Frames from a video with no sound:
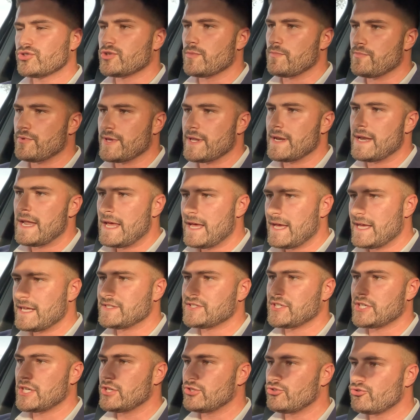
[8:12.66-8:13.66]
something
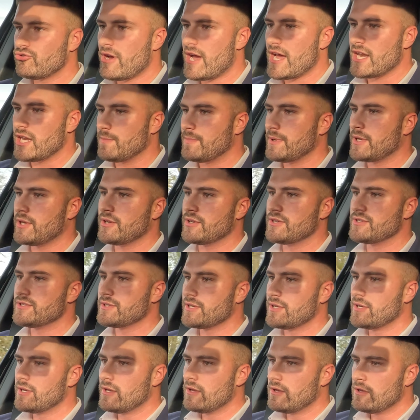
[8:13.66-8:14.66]
until you've tried it,
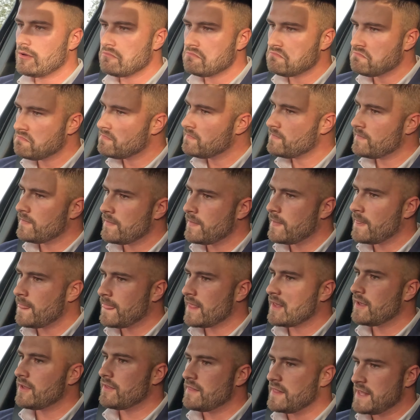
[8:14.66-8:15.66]
because
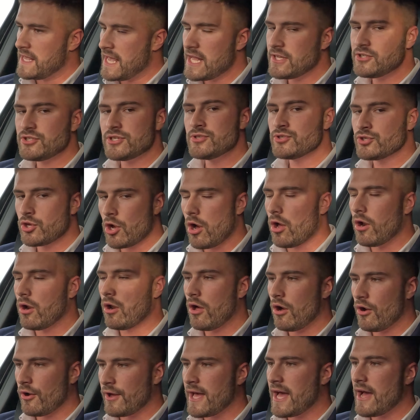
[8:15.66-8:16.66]
the engine's got a
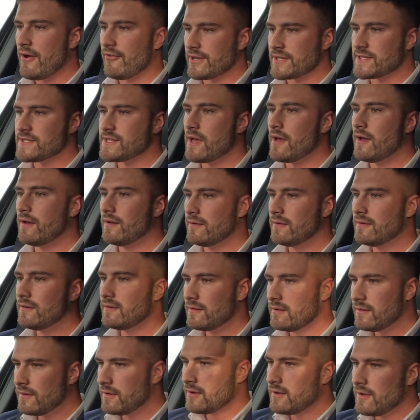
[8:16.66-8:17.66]
lot of character
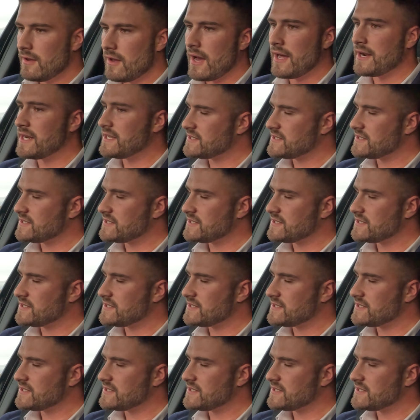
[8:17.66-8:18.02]
and